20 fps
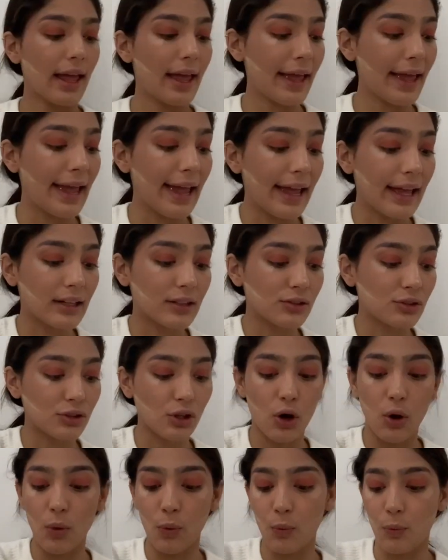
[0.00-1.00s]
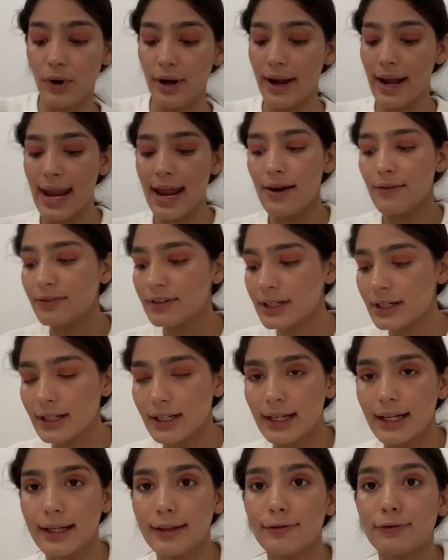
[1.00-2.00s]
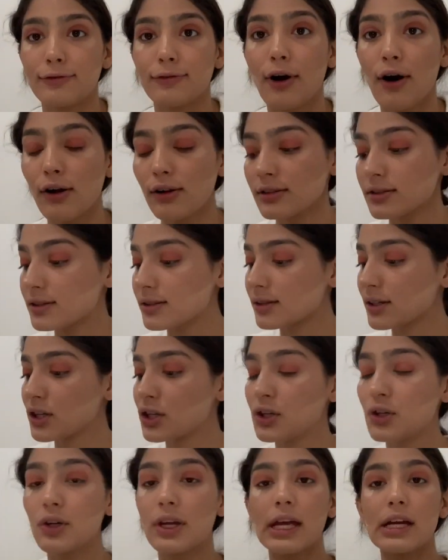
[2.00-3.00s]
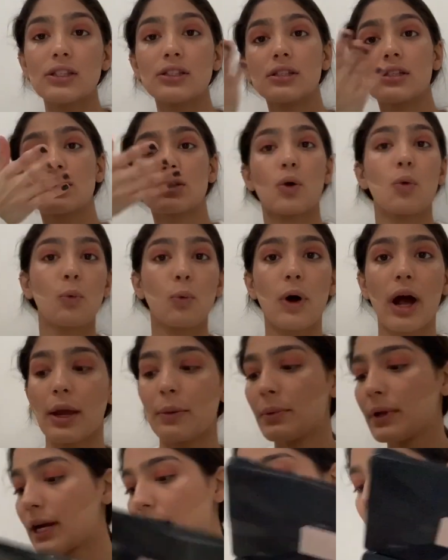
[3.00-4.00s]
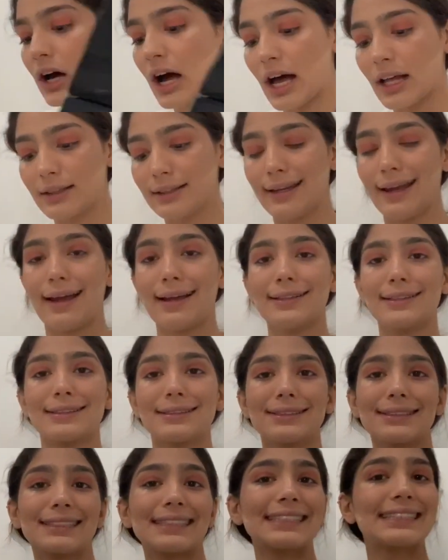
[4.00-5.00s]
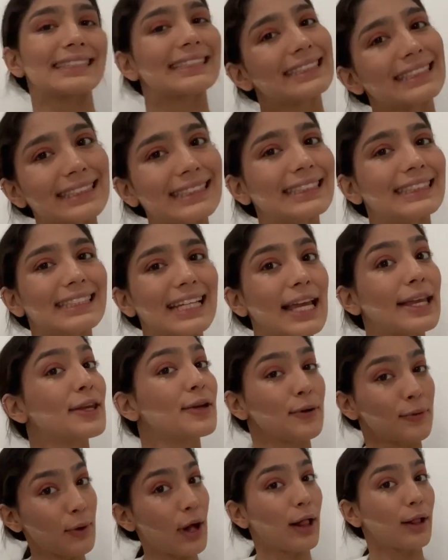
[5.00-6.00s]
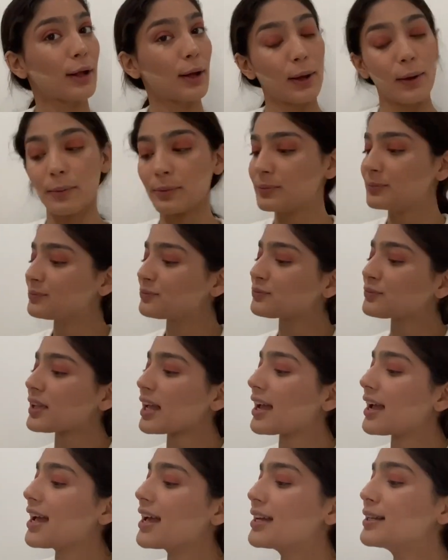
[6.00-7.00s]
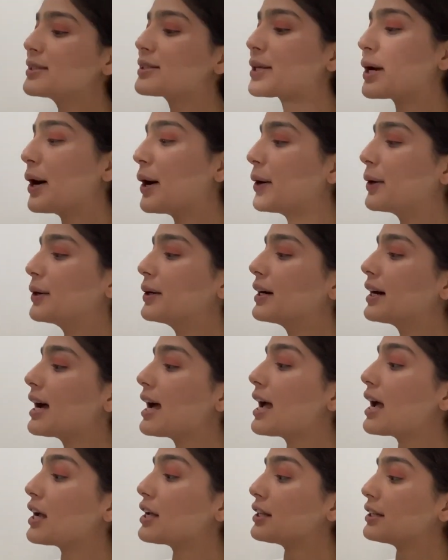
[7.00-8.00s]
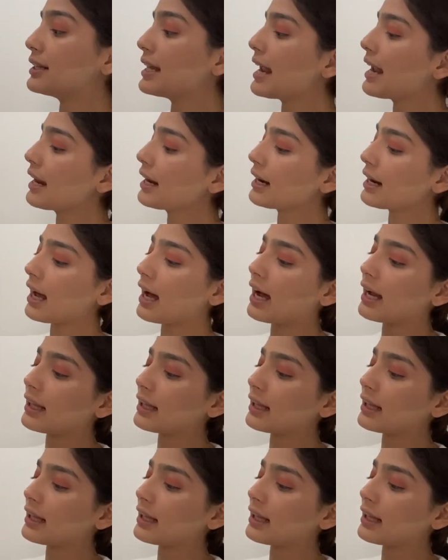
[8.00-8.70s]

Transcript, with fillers: And so whenever it falls, you can just wipe it out at the end. You're welcome. So then I